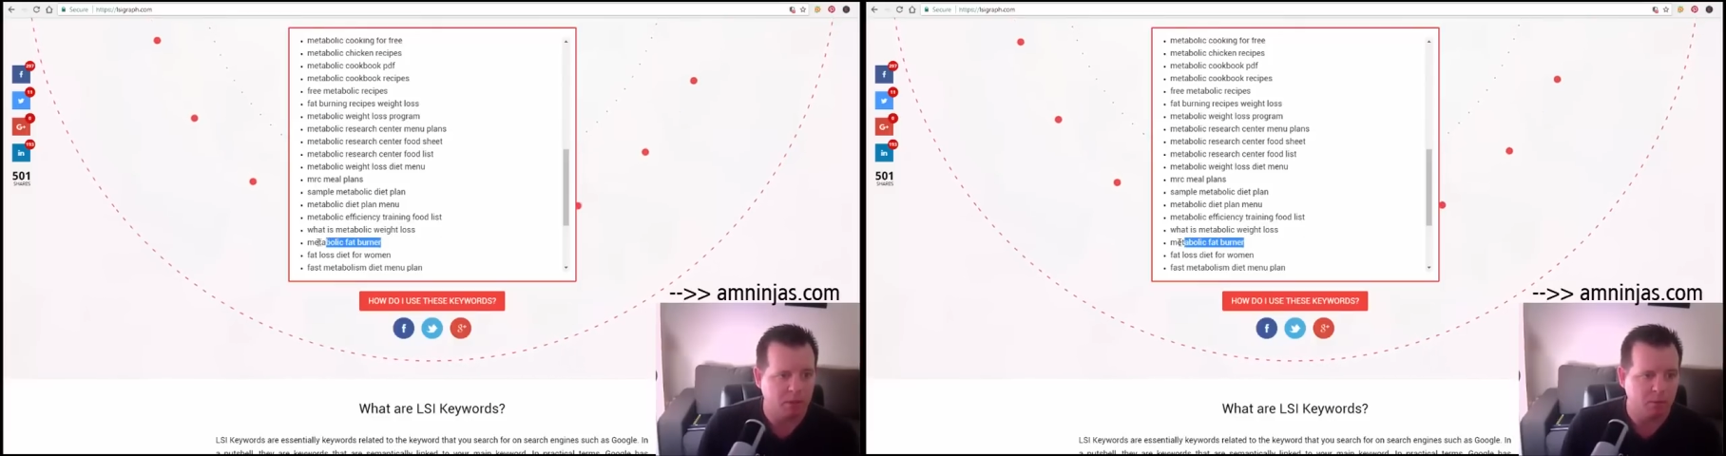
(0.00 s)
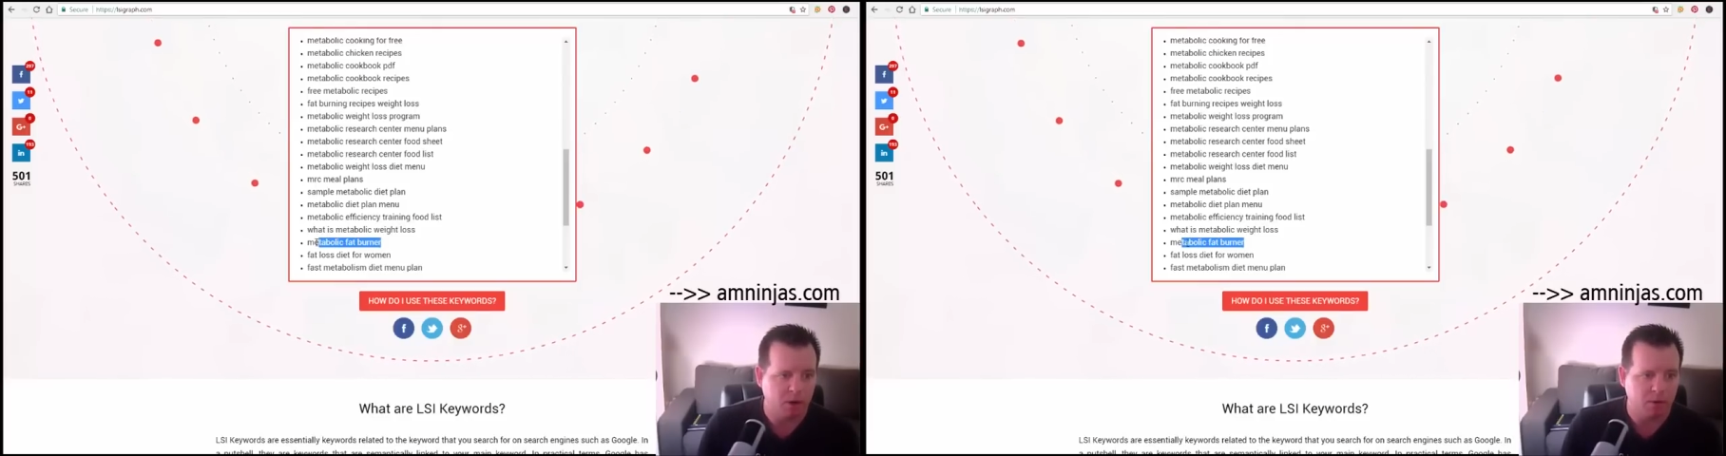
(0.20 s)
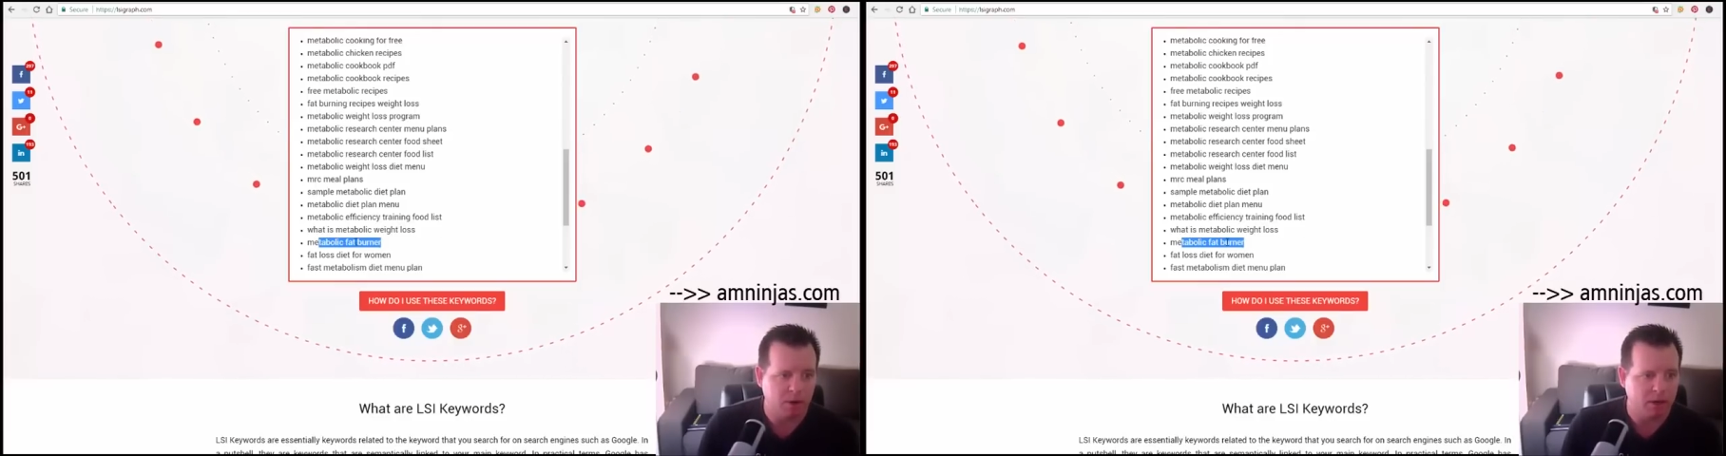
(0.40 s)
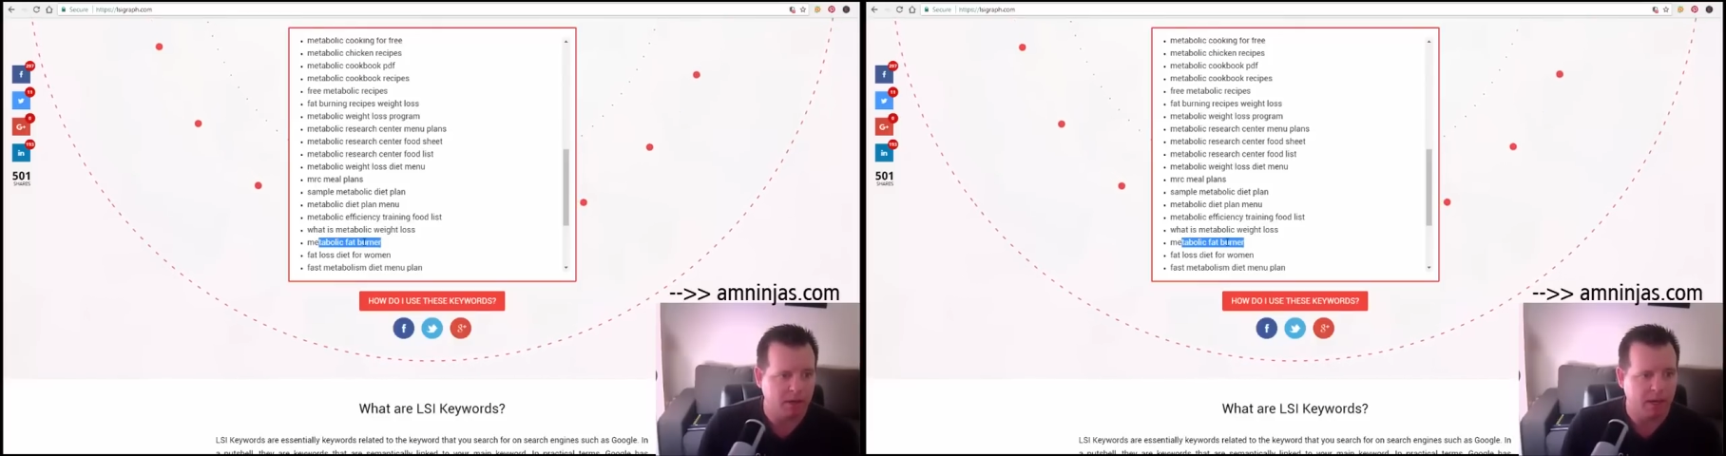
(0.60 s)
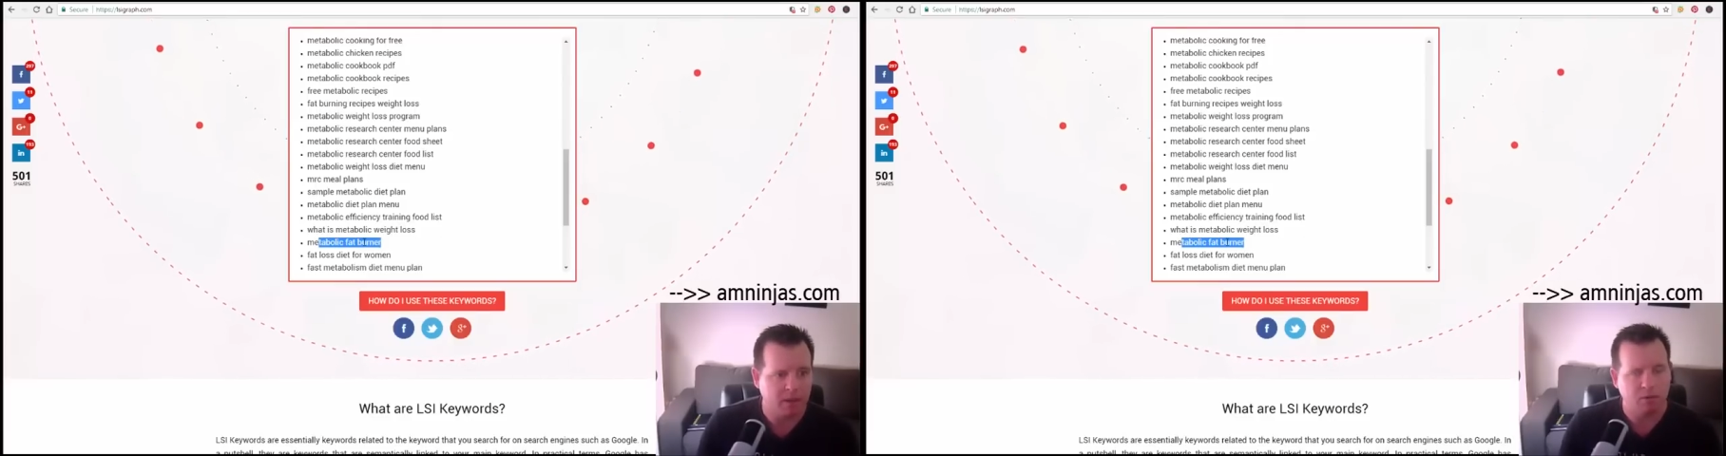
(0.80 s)
you might write an
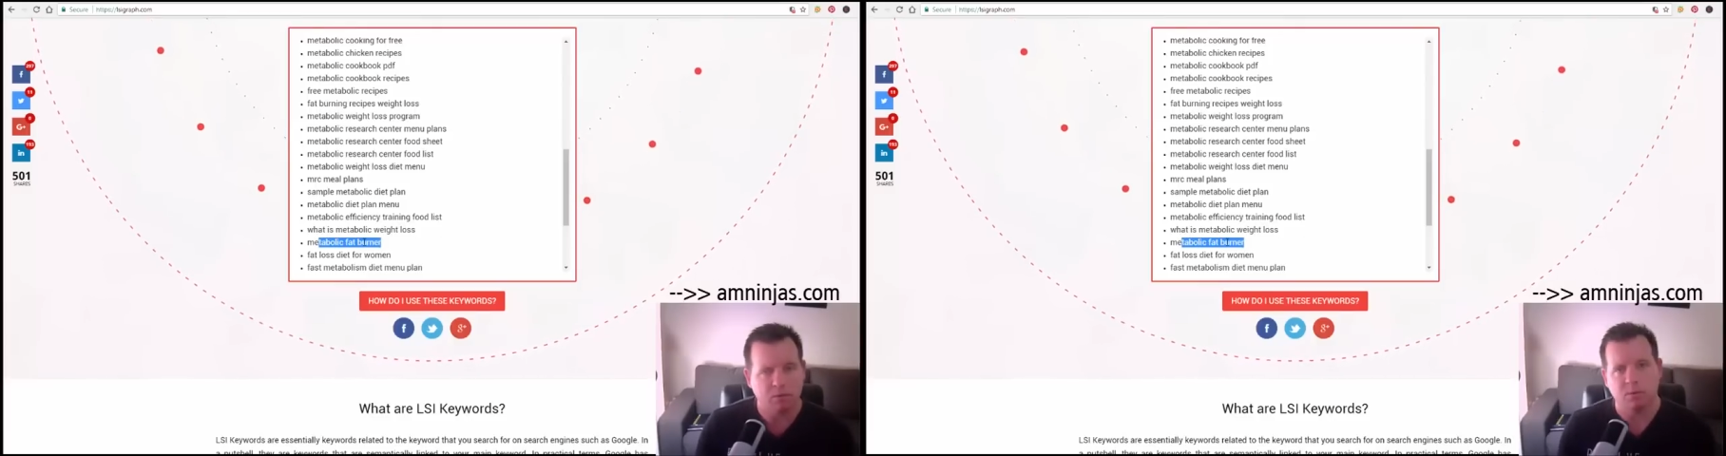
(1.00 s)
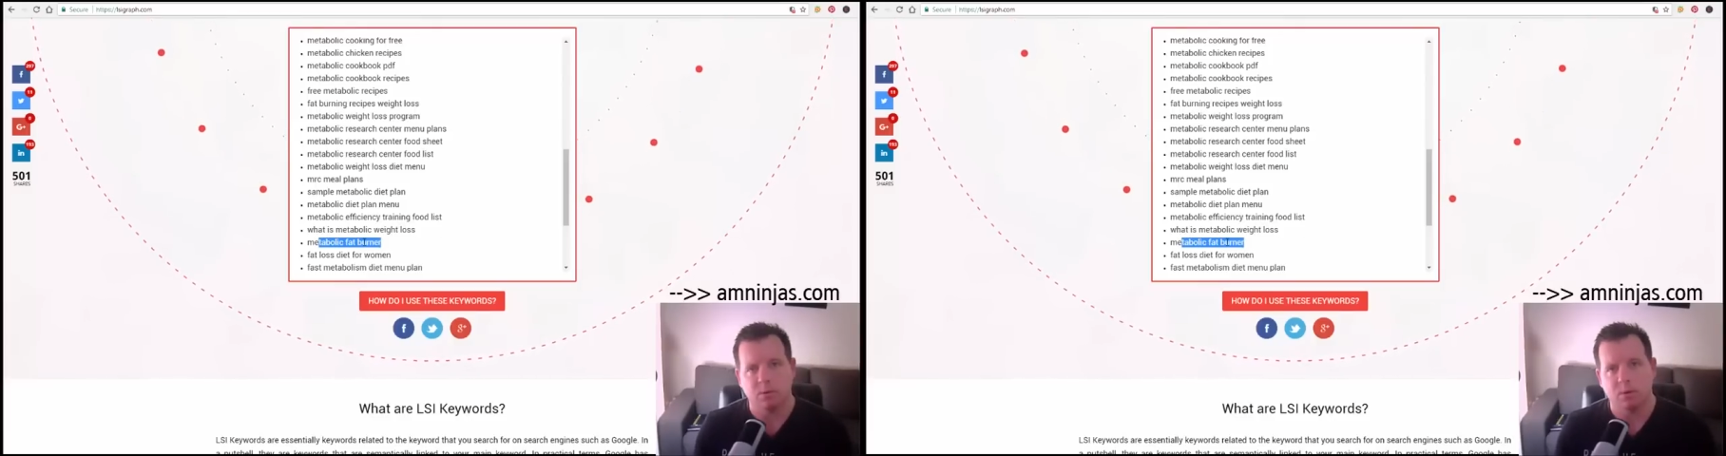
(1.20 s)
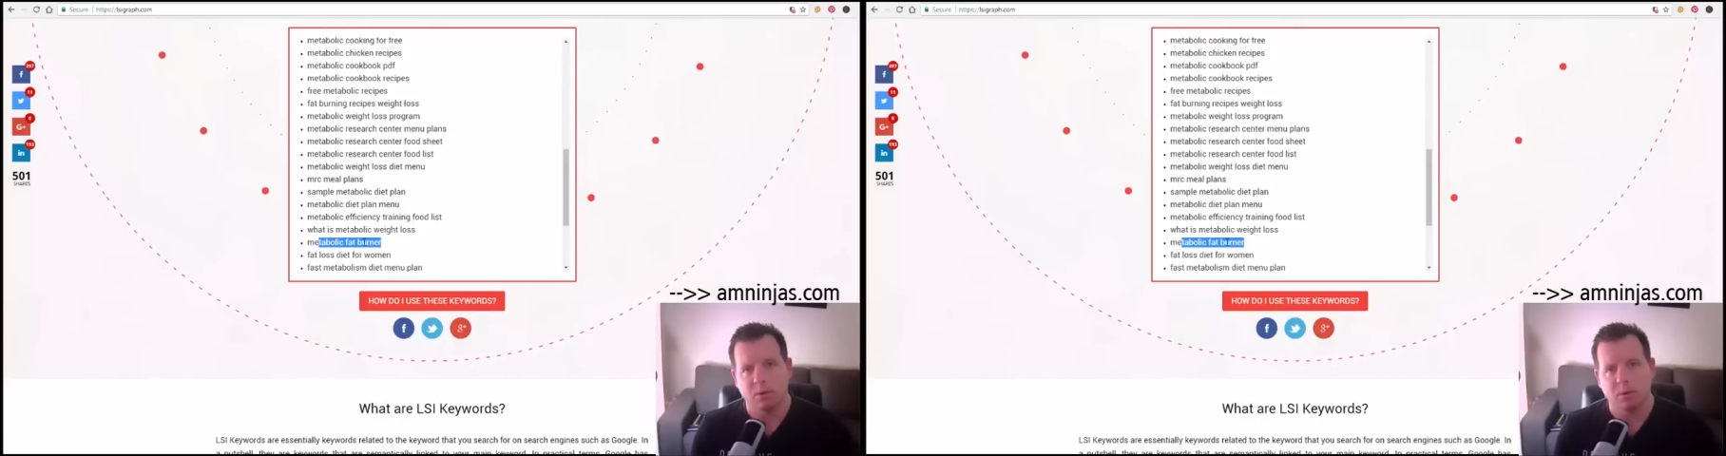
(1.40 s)
article for.